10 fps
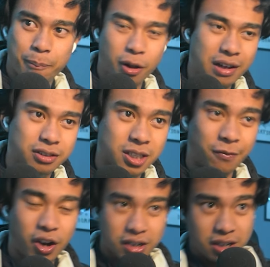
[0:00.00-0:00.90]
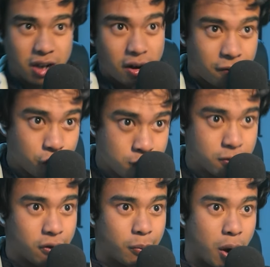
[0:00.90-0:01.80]
pull out some fucking kung fu
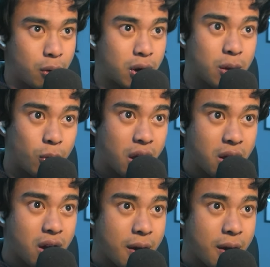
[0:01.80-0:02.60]
move, bro. What?